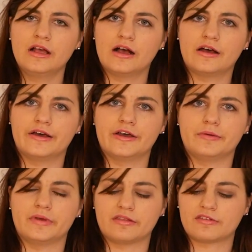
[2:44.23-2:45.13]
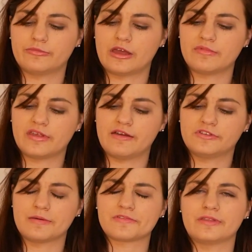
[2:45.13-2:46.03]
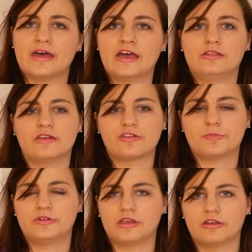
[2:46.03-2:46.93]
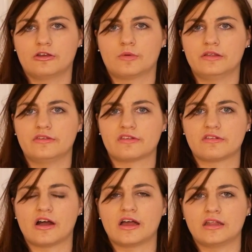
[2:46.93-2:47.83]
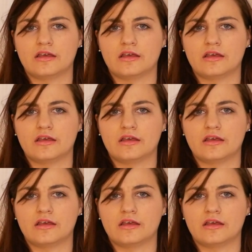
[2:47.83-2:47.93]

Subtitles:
and sometimes they have tips on the end. This particular one does not.